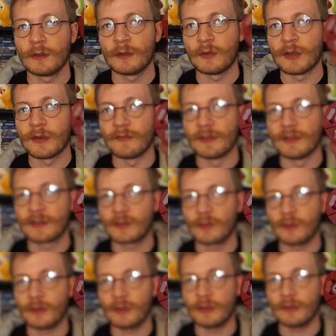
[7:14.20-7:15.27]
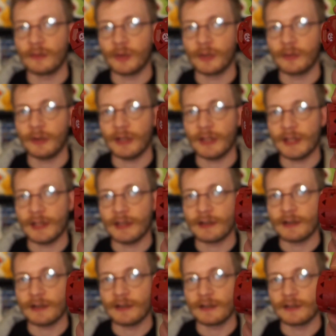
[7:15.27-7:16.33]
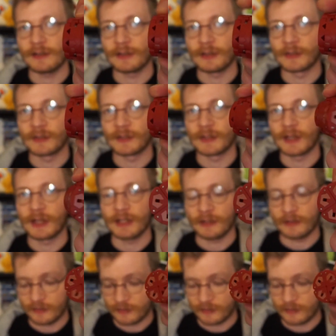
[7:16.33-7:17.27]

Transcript: You have this little one right here. You can see that.